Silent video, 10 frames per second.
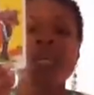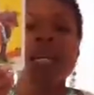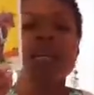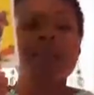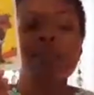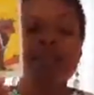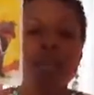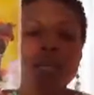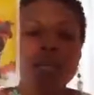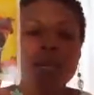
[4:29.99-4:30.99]
We get
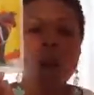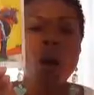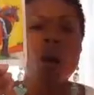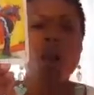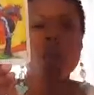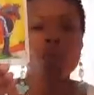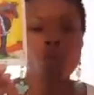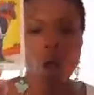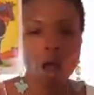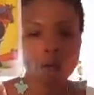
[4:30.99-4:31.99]
steady
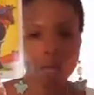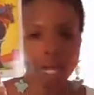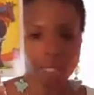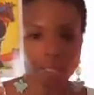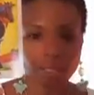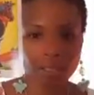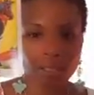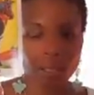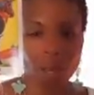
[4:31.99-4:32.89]
progress.